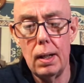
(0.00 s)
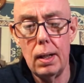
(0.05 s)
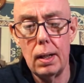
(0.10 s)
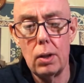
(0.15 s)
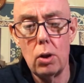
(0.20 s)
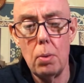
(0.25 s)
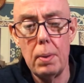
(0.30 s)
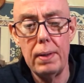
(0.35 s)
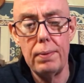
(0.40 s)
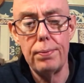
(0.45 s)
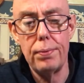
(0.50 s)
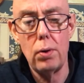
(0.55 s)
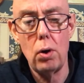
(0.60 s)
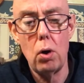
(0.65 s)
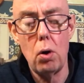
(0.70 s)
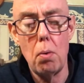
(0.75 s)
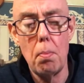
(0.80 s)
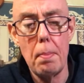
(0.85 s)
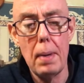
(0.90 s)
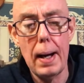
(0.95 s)
comment
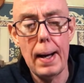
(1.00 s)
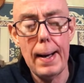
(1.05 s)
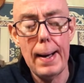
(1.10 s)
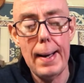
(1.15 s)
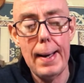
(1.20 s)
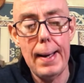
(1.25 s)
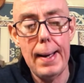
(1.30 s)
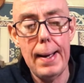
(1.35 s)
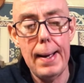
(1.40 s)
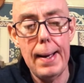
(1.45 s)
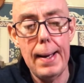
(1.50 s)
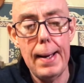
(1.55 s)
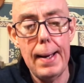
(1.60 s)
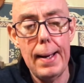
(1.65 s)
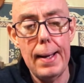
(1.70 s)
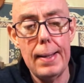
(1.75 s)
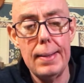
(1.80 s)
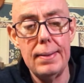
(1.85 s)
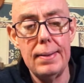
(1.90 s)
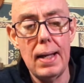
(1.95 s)
from
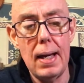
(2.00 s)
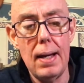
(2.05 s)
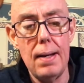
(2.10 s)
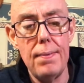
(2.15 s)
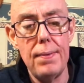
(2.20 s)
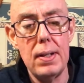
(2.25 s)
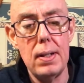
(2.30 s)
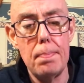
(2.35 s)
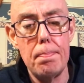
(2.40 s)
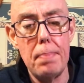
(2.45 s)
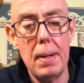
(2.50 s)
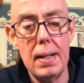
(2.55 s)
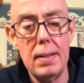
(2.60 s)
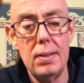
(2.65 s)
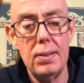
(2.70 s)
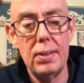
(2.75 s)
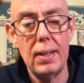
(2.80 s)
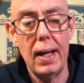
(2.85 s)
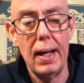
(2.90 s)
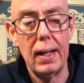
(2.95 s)
David
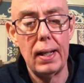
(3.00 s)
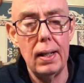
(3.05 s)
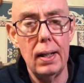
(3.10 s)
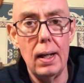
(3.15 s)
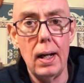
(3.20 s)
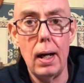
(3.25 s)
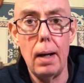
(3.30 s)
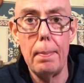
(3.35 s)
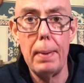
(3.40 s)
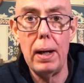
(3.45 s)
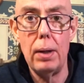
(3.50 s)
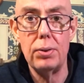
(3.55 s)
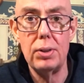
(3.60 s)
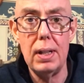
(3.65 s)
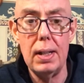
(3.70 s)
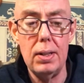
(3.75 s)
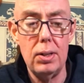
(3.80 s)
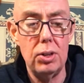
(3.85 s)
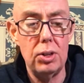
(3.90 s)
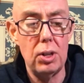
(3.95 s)
Pensack about
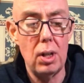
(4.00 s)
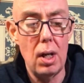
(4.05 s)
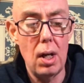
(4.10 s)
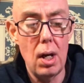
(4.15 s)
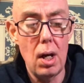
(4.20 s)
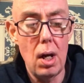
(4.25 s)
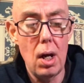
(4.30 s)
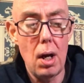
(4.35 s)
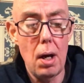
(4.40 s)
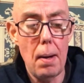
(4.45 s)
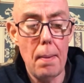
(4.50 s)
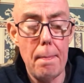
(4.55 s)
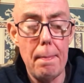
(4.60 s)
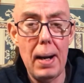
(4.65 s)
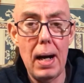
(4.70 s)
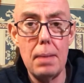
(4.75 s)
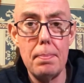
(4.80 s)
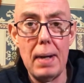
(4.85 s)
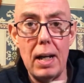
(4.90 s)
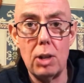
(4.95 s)
his
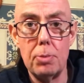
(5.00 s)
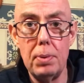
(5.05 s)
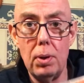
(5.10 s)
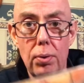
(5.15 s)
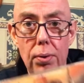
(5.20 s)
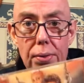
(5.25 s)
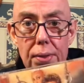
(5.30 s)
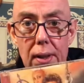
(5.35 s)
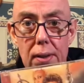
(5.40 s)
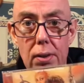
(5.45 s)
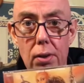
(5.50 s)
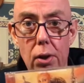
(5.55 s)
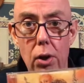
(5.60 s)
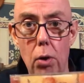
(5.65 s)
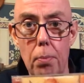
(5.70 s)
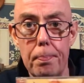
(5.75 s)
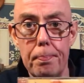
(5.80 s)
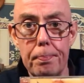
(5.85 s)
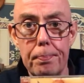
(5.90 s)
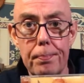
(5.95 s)
Mad Max Beyond
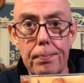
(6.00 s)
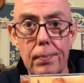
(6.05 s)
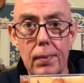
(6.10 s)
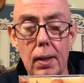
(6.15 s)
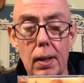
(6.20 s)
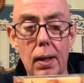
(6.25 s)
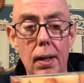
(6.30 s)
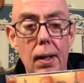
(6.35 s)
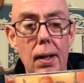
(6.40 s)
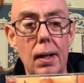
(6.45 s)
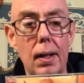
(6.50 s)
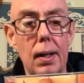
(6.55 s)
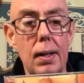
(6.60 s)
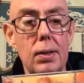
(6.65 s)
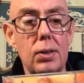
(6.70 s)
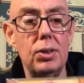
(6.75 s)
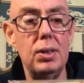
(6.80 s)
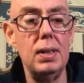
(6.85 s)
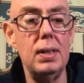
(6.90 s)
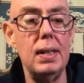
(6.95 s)
Thunderdome
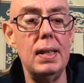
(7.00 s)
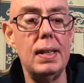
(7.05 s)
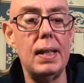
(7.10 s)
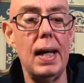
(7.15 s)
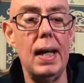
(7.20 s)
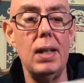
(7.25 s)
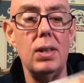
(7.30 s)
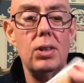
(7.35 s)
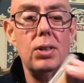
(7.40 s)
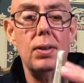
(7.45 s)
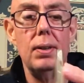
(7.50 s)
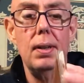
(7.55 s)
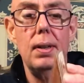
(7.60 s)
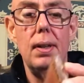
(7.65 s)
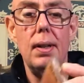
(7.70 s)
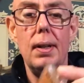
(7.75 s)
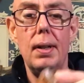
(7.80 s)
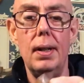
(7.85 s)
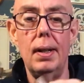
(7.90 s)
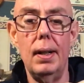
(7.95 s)
CD case,
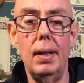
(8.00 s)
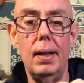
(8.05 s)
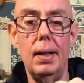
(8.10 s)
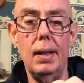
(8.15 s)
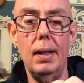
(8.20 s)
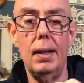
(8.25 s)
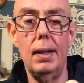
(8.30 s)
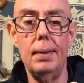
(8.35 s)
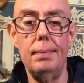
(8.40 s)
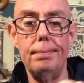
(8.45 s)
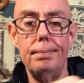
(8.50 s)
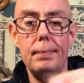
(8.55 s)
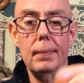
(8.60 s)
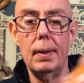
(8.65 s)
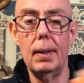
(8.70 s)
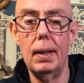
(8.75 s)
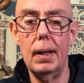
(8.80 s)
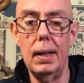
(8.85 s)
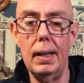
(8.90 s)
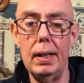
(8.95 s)
and
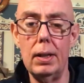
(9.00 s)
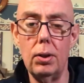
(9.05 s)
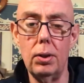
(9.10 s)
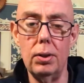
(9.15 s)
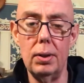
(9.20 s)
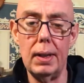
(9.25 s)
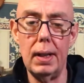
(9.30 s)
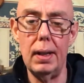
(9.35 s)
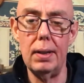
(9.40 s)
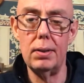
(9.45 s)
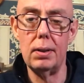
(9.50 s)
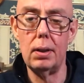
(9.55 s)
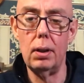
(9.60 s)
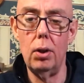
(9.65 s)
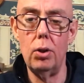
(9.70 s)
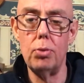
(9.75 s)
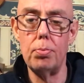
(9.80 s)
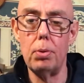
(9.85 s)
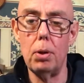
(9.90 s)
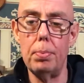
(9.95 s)
he couldn't get it to
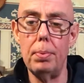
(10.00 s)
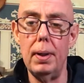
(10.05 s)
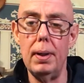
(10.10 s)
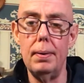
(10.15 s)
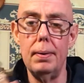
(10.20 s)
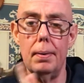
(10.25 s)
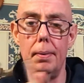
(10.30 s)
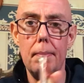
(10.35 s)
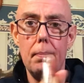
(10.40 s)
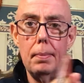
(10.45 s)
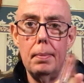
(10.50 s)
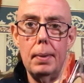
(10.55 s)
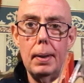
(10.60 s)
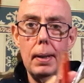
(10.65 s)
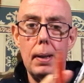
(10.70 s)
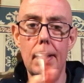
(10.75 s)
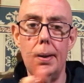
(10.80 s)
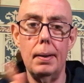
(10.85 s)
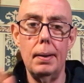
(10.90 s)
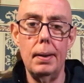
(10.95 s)
close properly.
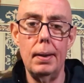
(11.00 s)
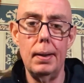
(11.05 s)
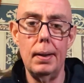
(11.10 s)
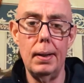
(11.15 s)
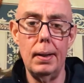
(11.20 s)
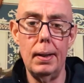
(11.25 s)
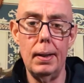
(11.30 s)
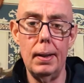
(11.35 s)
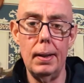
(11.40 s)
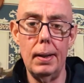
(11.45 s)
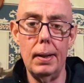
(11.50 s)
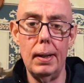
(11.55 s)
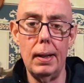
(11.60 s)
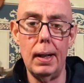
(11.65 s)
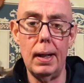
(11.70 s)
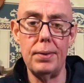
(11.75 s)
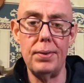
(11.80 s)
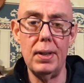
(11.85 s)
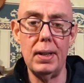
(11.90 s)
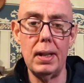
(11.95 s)

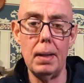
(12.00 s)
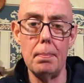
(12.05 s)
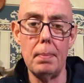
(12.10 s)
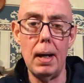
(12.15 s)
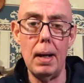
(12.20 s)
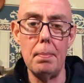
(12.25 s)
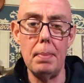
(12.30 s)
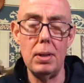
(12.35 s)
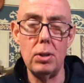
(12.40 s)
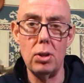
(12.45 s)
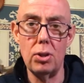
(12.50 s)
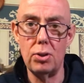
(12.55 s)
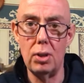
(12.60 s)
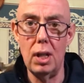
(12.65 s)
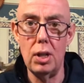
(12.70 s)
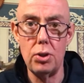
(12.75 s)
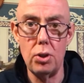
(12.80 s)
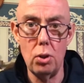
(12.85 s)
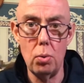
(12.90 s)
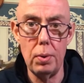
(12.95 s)
I think it might be just an
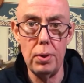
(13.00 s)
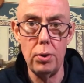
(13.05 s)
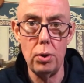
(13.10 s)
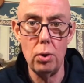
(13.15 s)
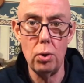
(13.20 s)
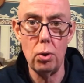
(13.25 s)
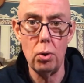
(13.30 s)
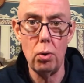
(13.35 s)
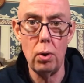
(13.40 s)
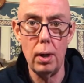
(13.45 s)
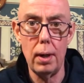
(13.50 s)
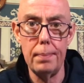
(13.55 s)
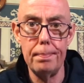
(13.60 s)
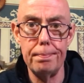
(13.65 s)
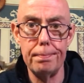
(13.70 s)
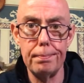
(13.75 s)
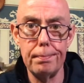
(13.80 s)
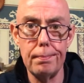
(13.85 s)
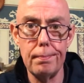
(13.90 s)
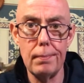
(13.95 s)
issue with your
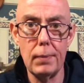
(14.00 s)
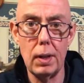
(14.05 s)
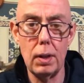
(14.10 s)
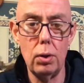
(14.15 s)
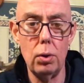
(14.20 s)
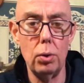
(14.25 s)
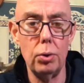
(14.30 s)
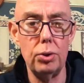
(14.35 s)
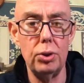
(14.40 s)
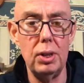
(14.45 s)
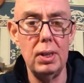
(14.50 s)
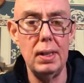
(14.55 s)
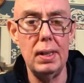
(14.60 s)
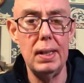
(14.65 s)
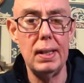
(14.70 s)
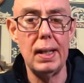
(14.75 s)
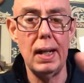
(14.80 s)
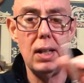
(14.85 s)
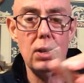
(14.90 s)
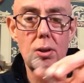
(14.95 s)
CD
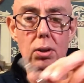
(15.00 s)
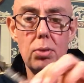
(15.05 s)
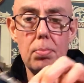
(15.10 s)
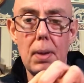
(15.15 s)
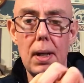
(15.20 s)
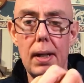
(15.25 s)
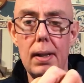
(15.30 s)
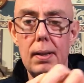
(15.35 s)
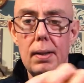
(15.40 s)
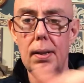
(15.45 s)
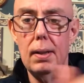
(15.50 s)
case, because mine